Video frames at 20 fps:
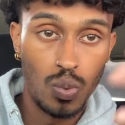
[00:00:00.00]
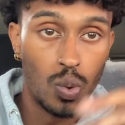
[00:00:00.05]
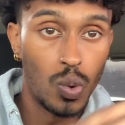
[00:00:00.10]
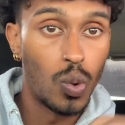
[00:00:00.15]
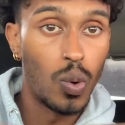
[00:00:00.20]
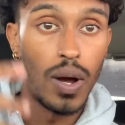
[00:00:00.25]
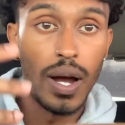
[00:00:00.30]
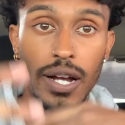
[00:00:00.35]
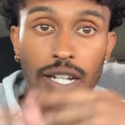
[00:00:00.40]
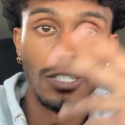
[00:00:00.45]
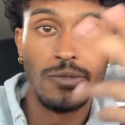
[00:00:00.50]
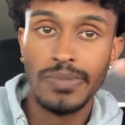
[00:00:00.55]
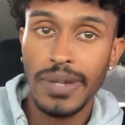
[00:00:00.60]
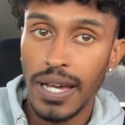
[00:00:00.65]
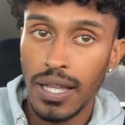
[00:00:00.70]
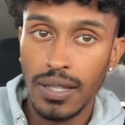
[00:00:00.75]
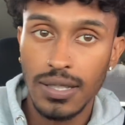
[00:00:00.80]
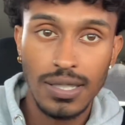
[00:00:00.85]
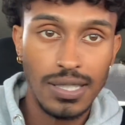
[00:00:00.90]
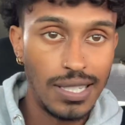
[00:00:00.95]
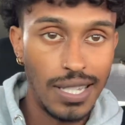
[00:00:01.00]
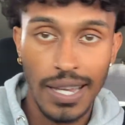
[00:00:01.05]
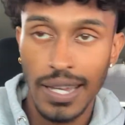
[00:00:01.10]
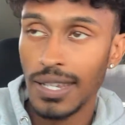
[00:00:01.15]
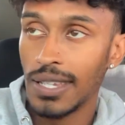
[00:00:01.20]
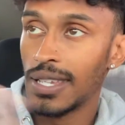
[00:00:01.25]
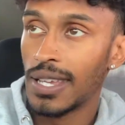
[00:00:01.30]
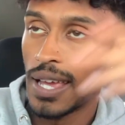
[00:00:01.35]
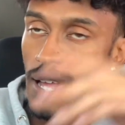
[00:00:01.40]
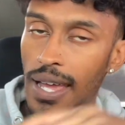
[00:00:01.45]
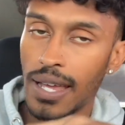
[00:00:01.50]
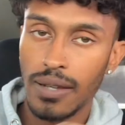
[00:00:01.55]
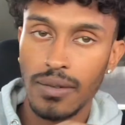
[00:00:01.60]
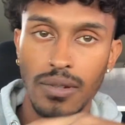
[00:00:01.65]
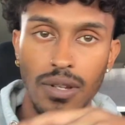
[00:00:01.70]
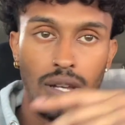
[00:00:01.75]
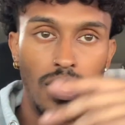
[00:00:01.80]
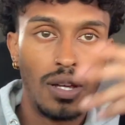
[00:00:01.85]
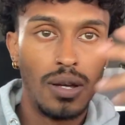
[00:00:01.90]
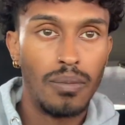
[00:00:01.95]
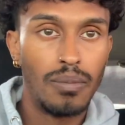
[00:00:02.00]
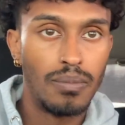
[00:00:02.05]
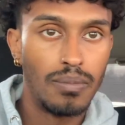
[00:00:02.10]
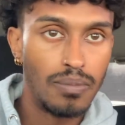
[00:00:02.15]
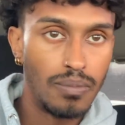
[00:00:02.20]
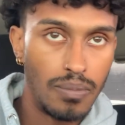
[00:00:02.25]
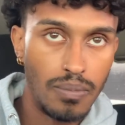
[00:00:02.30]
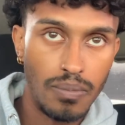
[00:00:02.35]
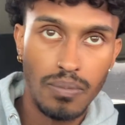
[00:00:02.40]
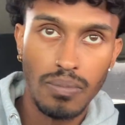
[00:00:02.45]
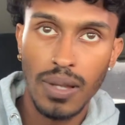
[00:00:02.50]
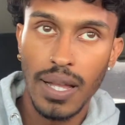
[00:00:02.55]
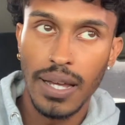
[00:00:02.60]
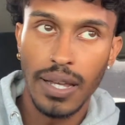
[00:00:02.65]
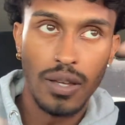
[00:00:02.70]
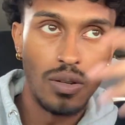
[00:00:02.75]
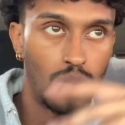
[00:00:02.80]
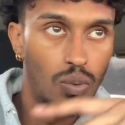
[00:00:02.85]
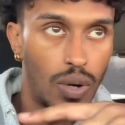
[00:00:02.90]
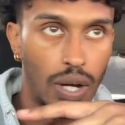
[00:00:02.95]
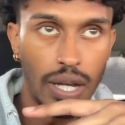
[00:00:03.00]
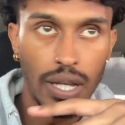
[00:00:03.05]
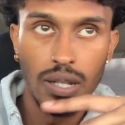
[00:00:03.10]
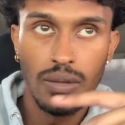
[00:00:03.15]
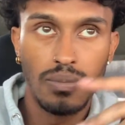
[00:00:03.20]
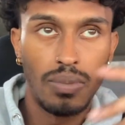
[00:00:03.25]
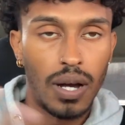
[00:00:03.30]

requires balance, yin yang, black and white,